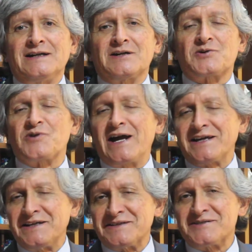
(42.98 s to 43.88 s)

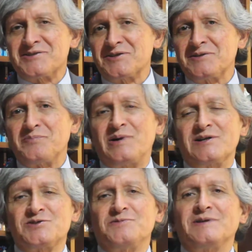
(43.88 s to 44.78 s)
cracking certain
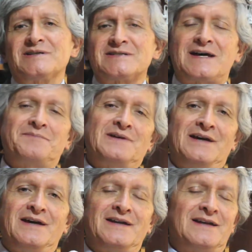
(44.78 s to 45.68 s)
parts of
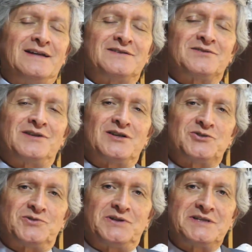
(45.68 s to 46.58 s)

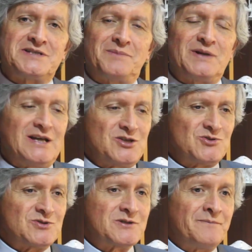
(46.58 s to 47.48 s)
international
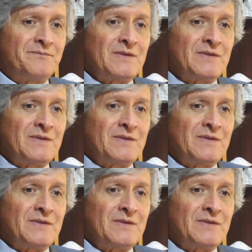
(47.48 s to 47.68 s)
examinations.